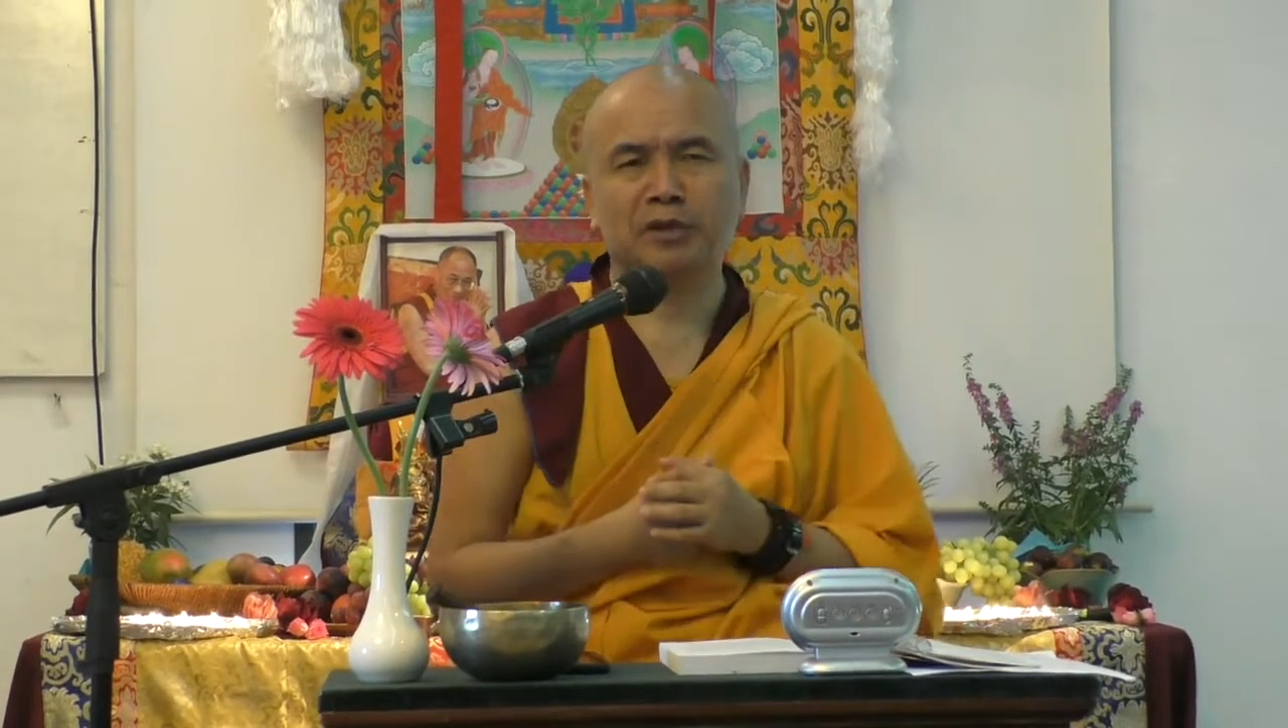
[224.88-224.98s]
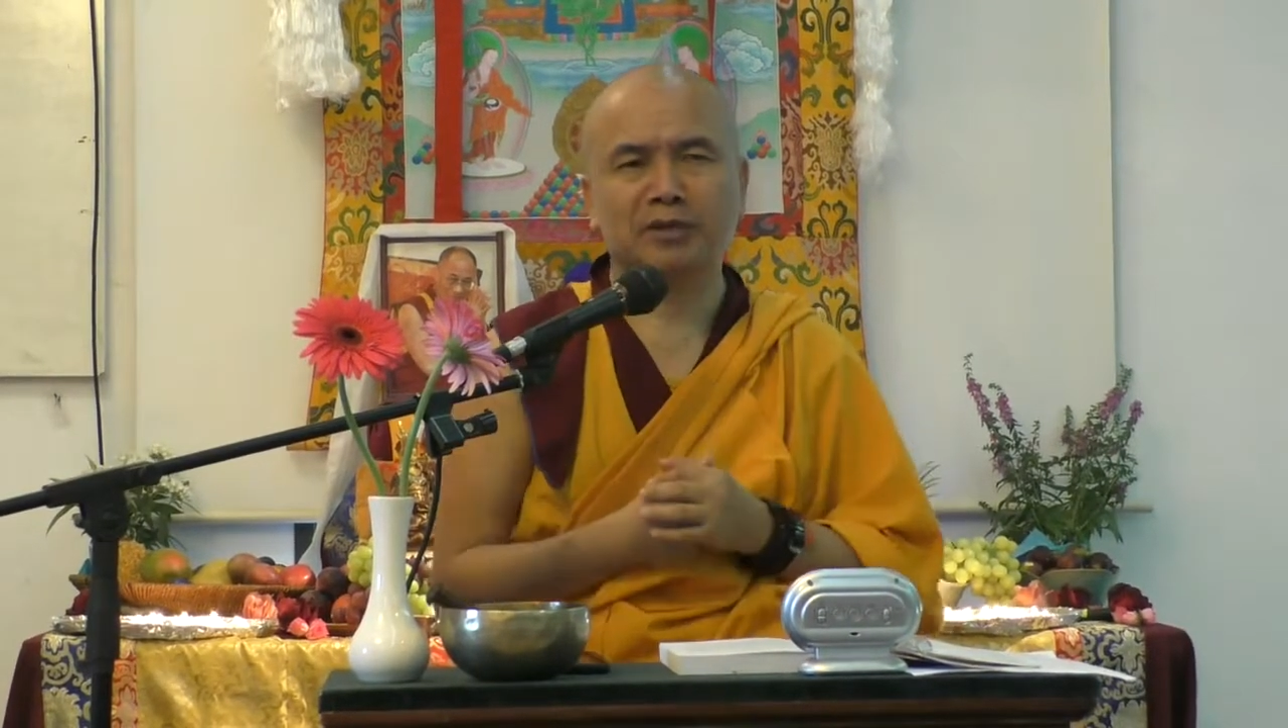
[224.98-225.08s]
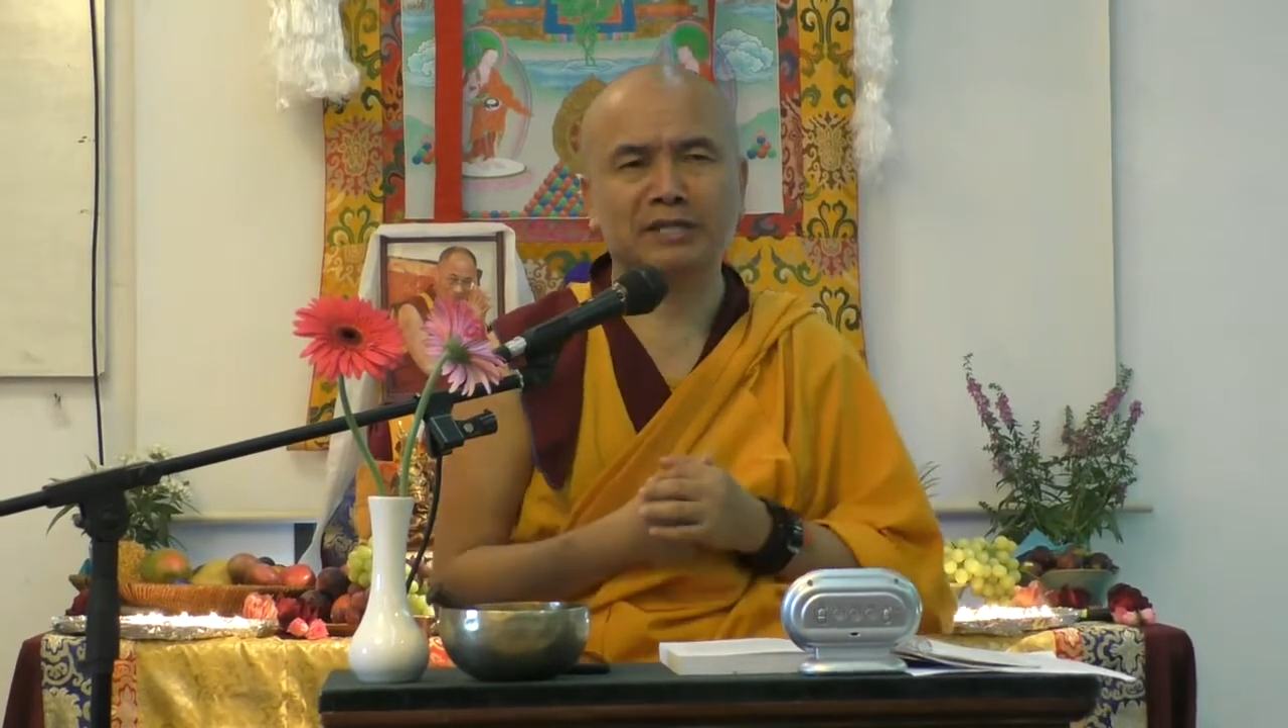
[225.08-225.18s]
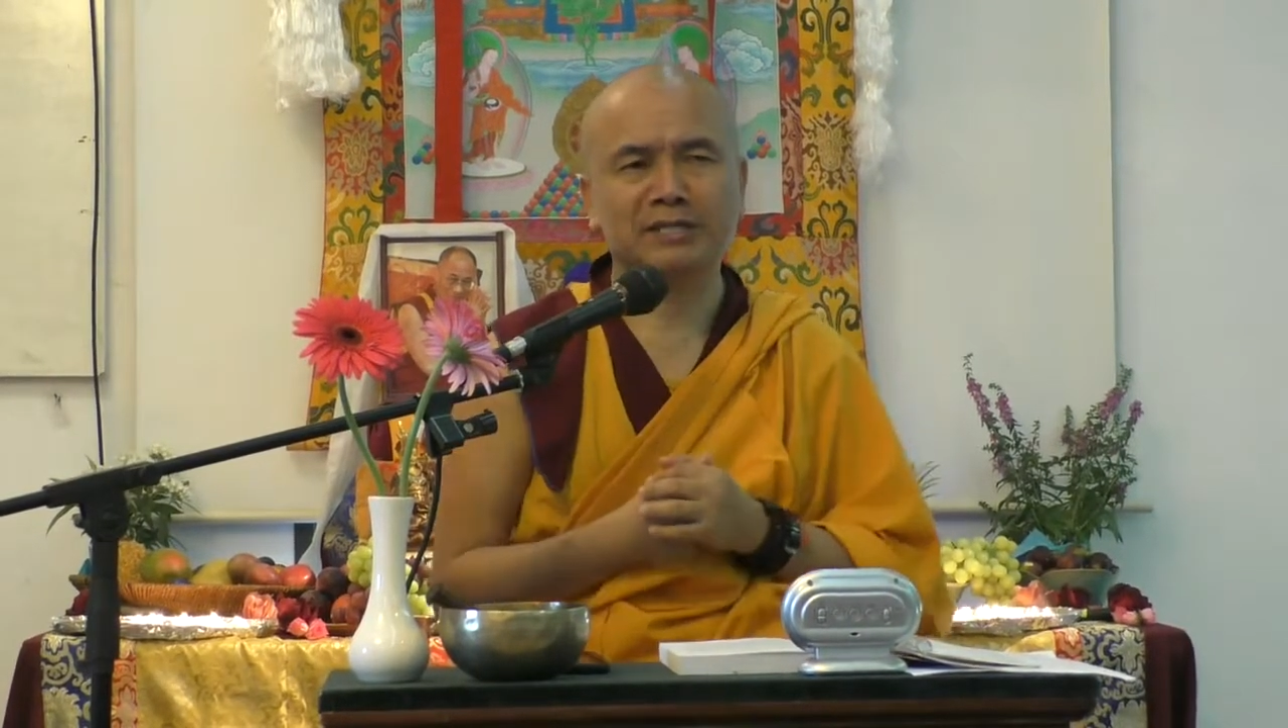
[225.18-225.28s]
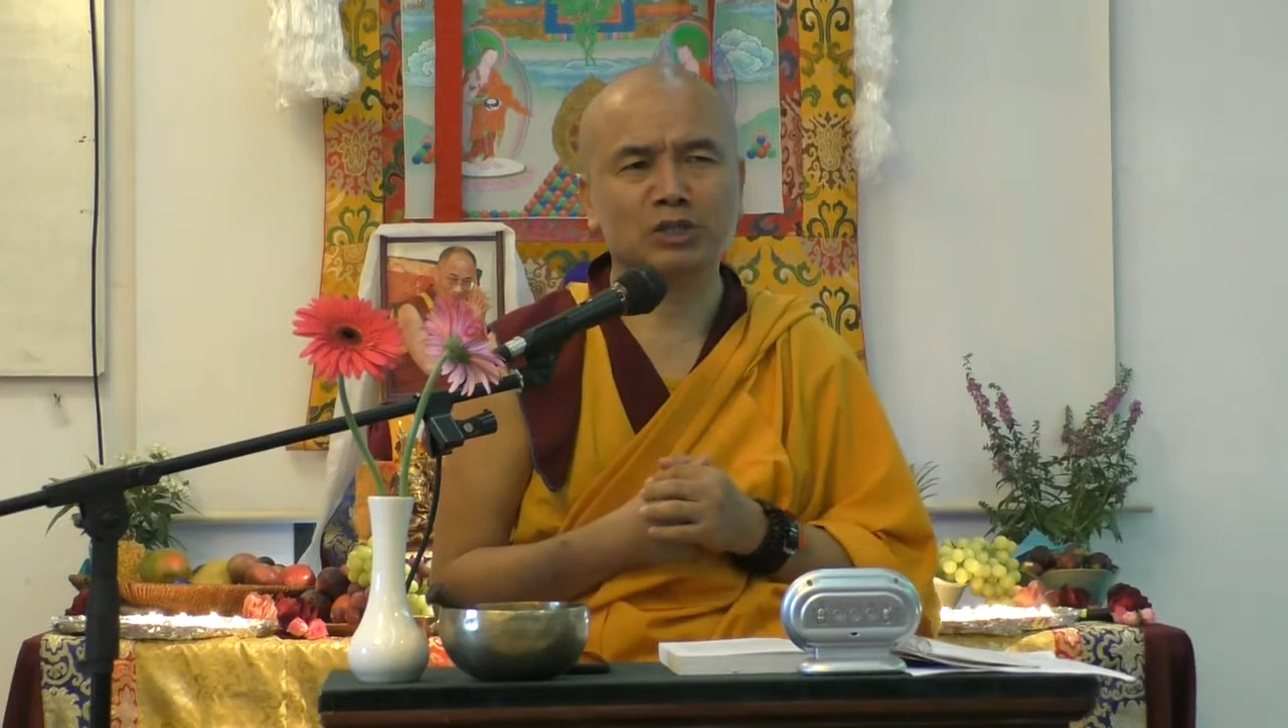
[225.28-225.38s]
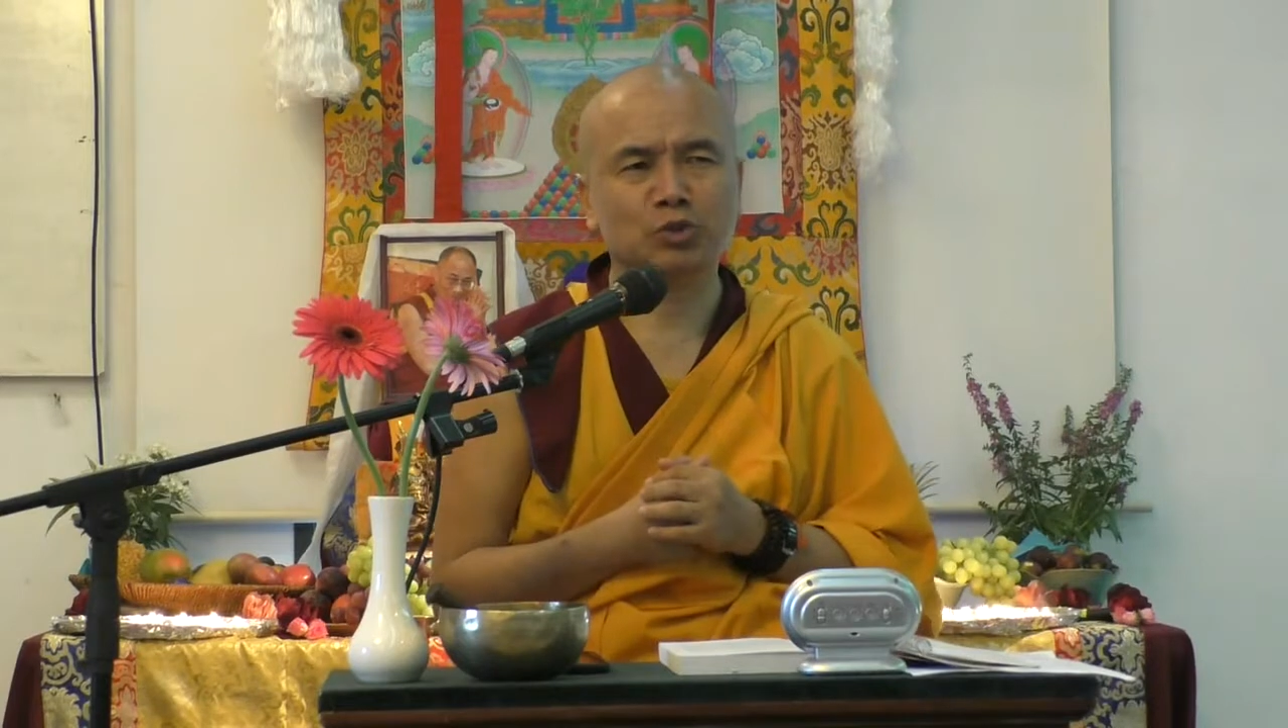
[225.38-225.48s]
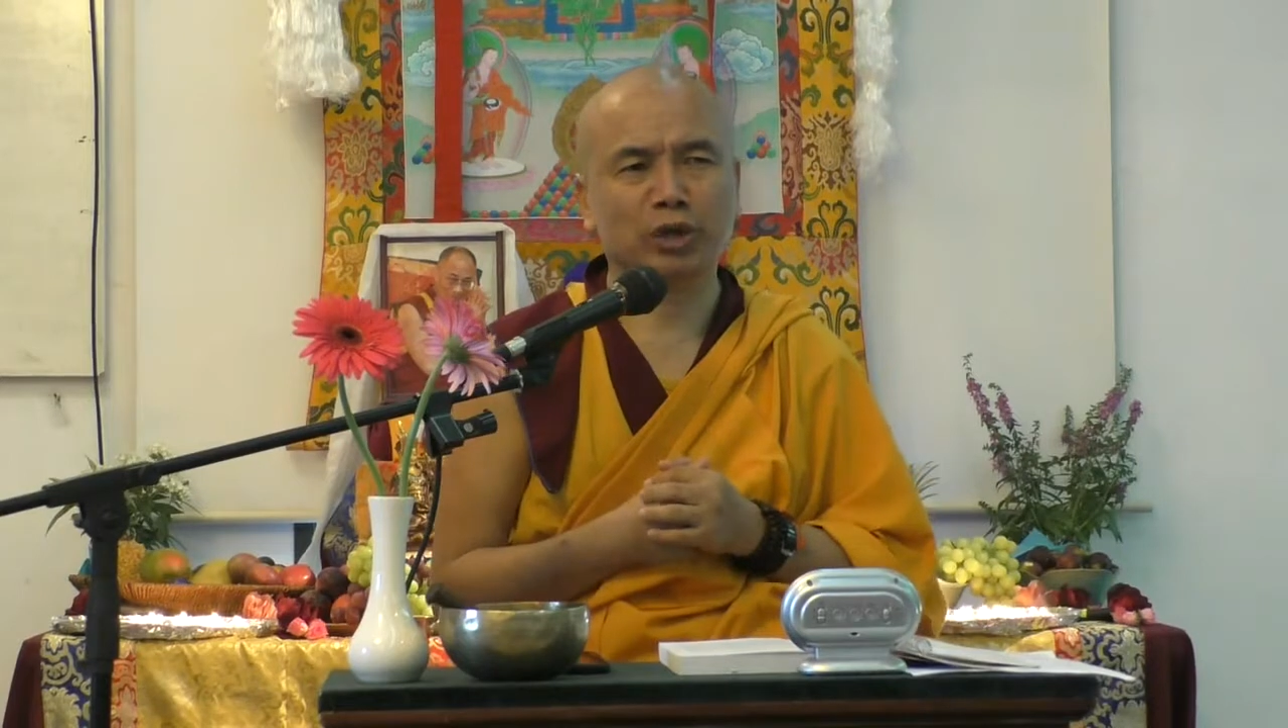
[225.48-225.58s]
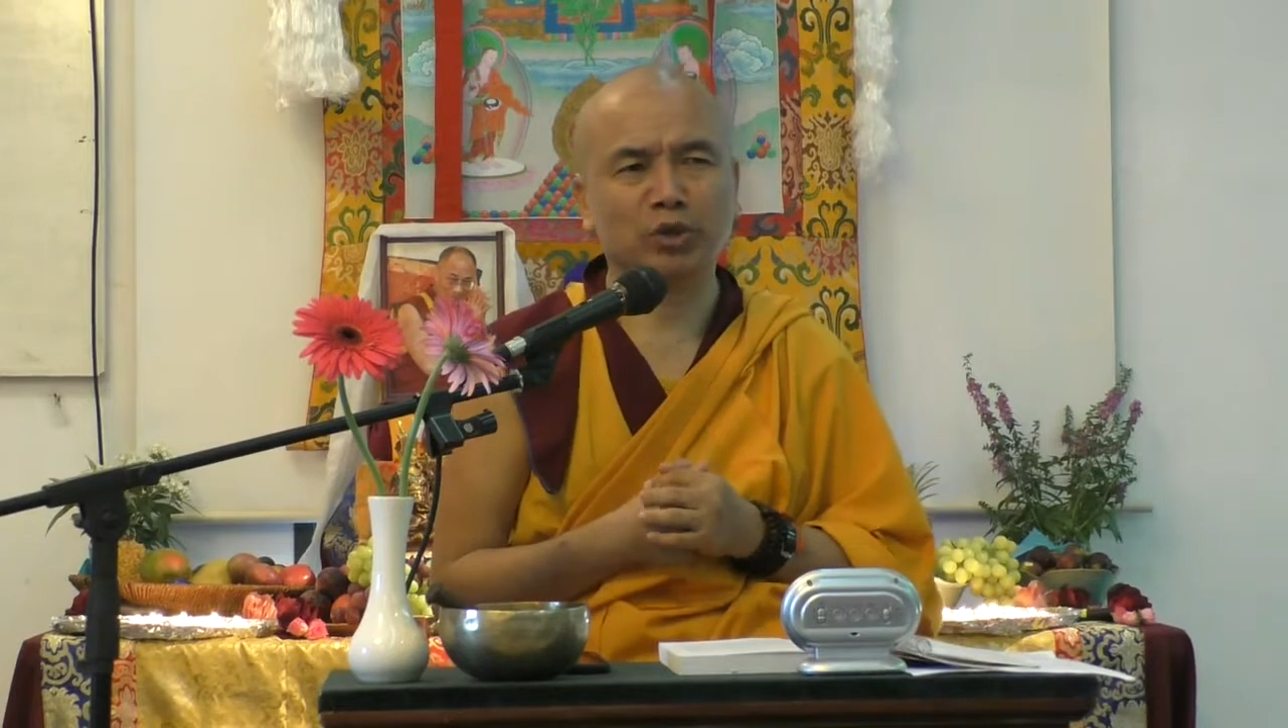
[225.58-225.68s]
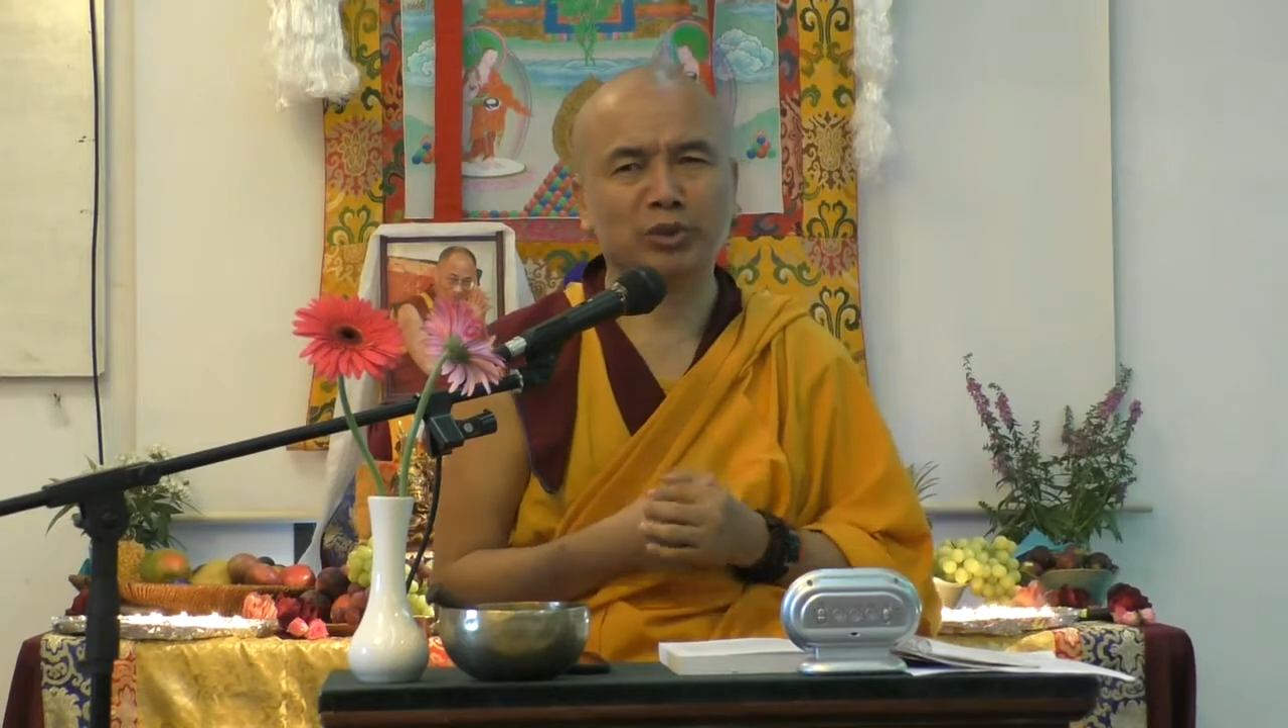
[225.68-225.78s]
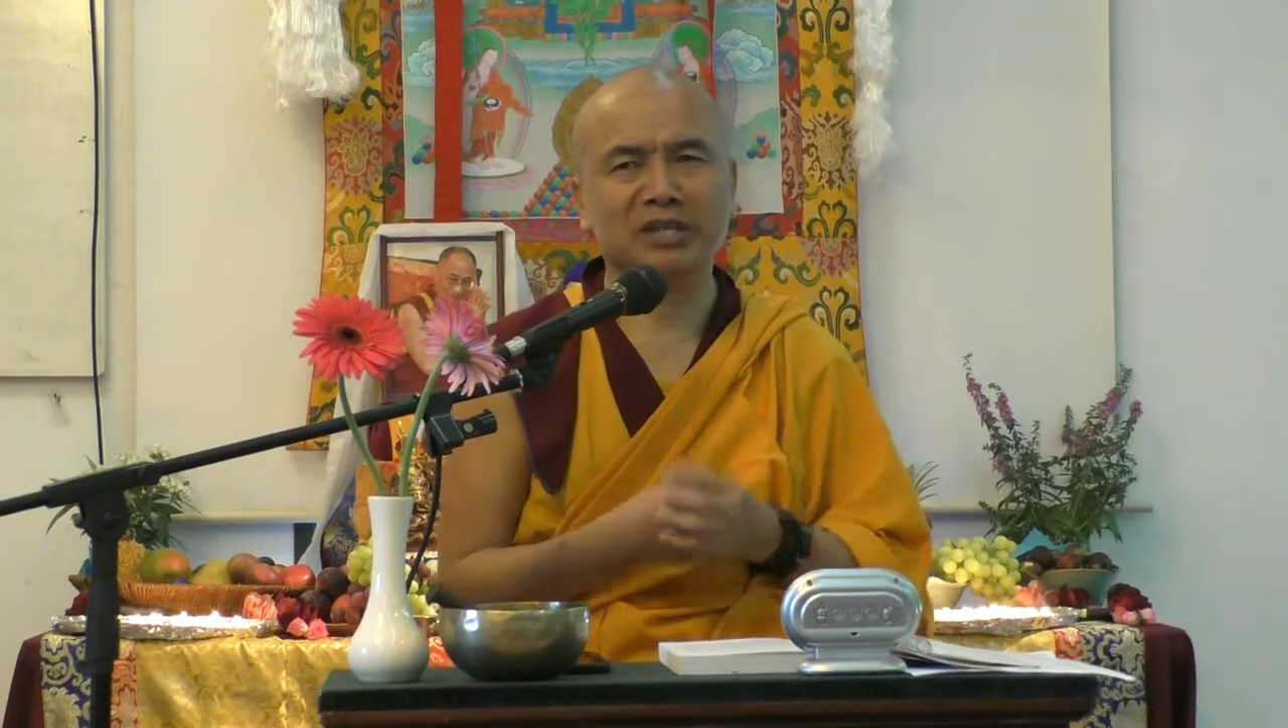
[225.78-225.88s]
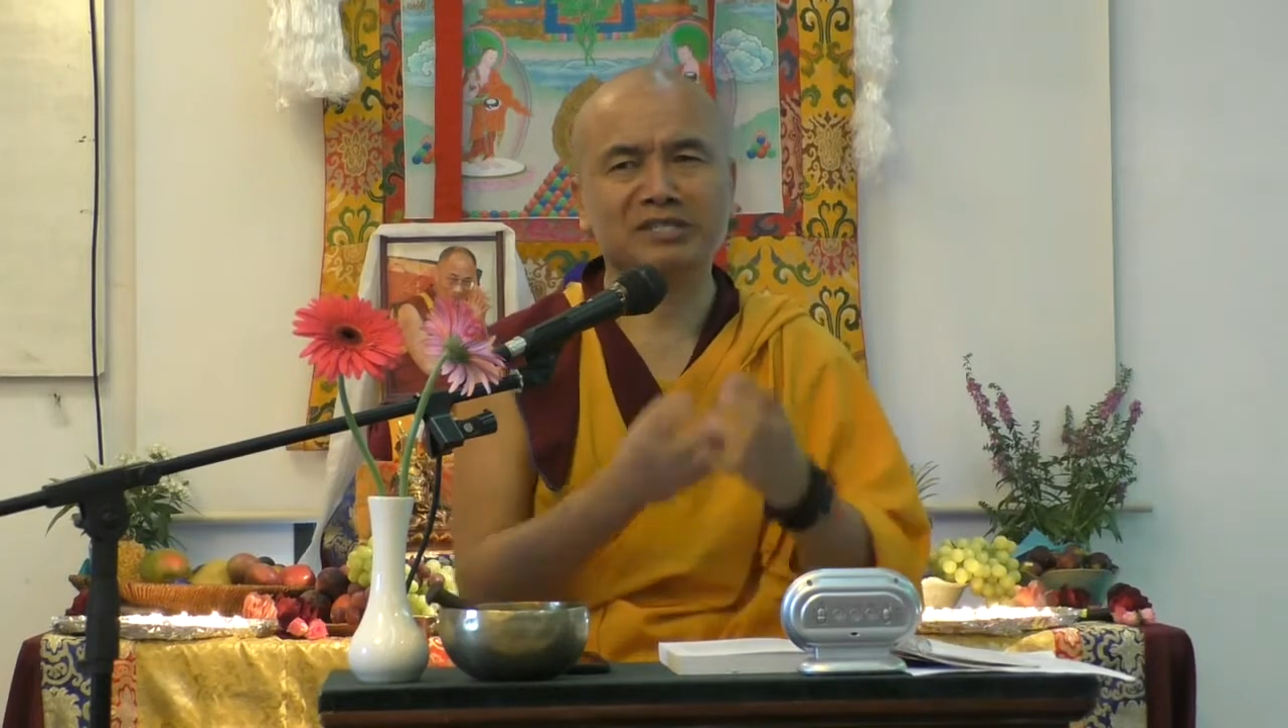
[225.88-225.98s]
this is where we are